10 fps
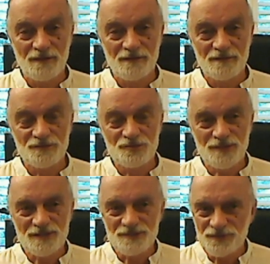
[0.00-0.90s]

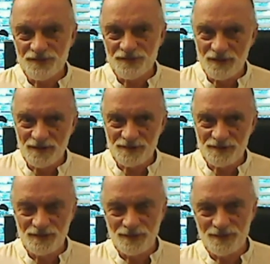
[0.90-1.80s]
stressful thought,
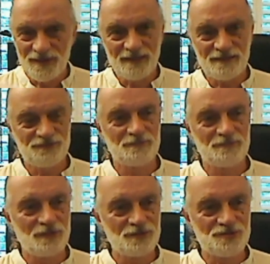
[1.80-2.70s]
no negative
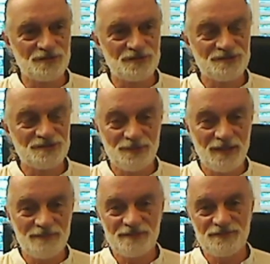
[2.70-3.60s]
emotion is a
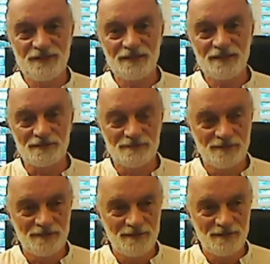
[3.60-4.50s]
private affair.
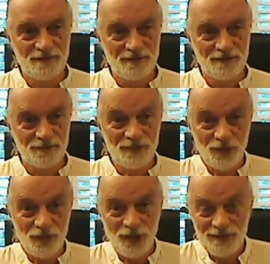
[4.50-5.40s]
We
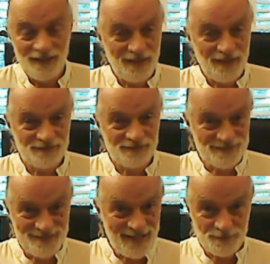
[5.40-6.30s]
all have the
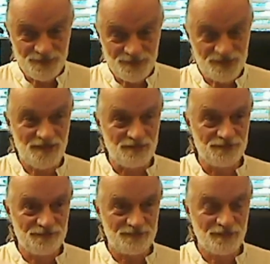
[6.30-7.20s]
same
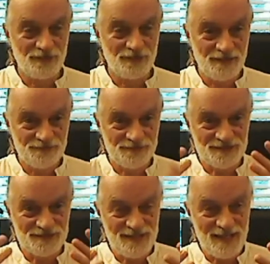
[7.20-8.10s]
stuff. We all have the
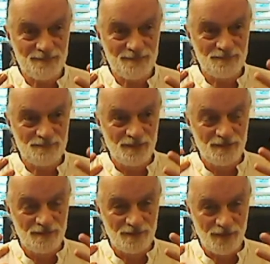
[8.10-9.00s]
same
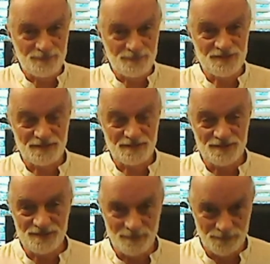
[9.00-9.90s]

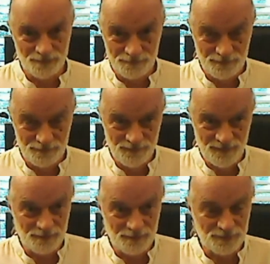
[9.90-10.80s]
obstacles
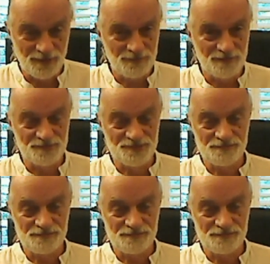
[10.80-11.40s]
and problems.